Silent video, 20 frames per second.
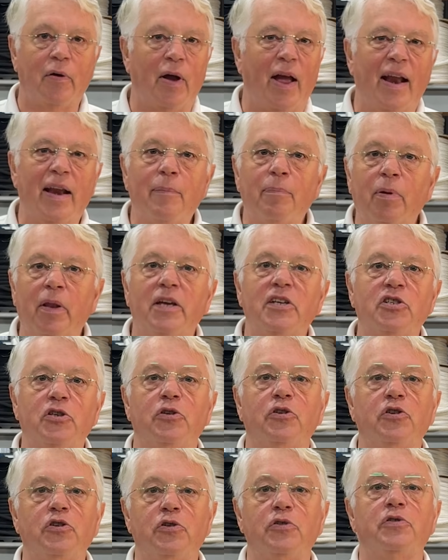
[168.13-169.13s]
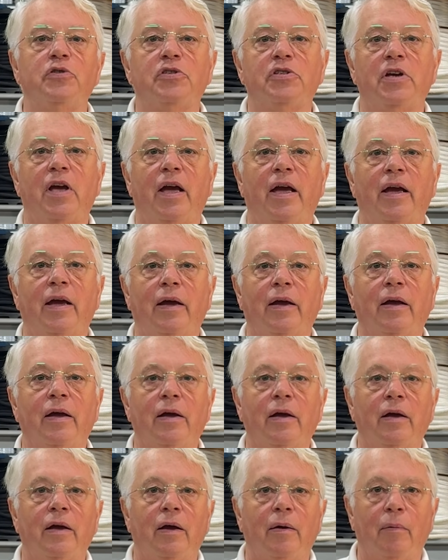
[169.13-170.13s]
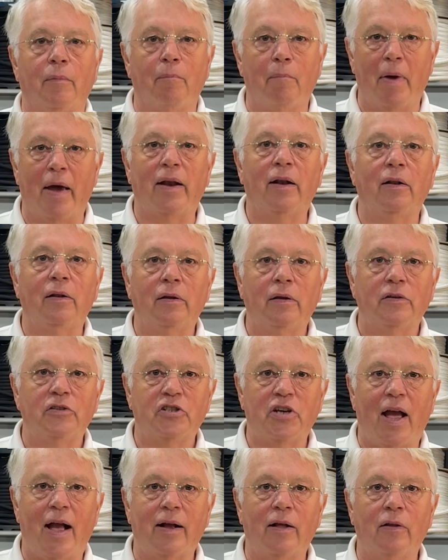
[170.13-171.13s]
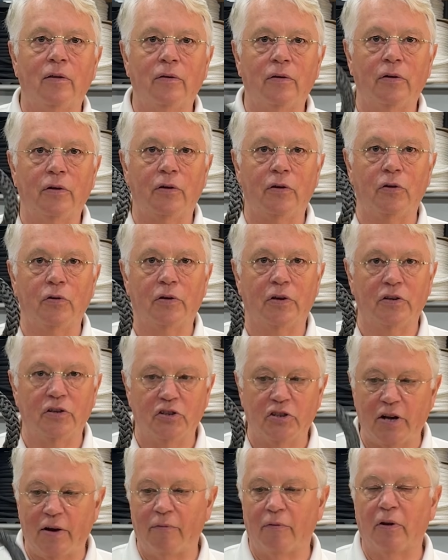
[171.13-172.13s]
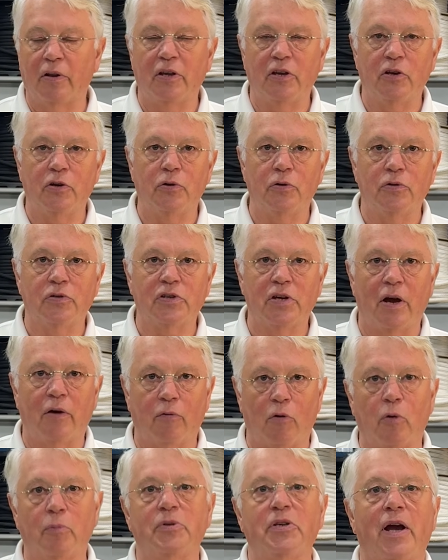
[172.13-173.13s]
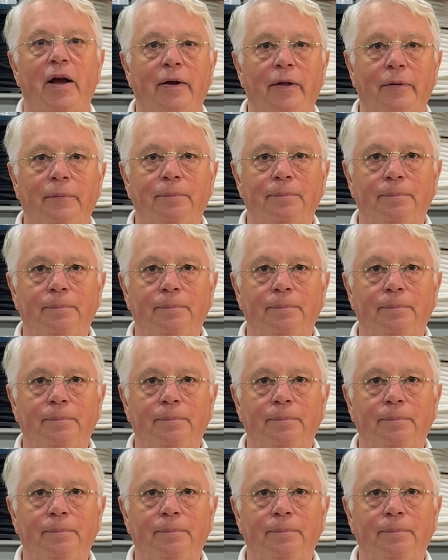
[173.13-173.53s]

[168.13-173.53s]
any place you'd use a metal shackle, you can generally use a rope shackle.